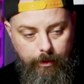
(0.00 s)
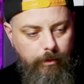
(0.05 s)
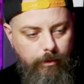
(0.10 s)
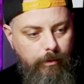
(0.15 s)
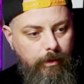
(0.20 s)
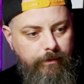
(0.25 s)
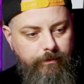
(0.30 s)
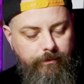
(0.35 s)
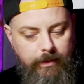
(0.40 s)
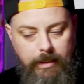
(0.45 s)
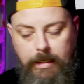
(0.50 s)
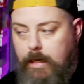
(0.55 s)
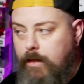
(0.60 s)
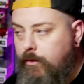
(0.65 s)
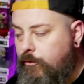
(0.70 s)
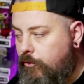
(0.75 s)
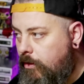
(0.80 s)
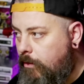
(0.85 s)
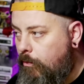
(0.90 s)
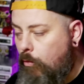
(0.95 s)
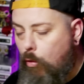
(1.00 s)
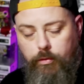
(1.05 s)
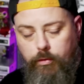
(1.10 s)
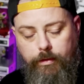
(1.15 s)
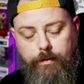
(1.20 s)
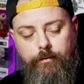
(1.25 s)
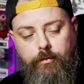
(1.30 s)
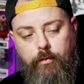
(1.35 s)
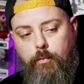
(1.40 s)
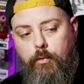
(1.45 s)
I know, I've literally
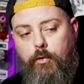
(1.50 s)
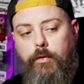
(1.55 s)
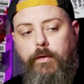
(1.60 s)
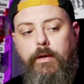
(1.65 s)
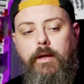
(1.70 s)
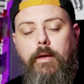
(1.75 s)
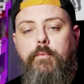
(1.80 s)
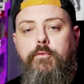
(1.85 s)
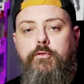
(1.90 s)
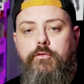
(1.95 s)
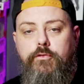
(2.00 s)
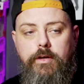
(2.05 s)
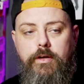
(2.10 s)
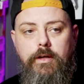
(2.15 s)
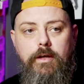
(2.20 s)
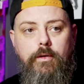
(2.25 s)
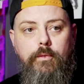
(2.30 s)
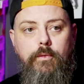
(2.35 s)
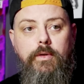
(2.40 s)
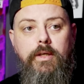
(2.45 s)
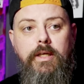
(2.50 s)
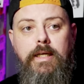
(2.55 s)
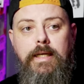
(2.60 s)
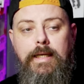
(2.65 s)
walked in from work and come straight out.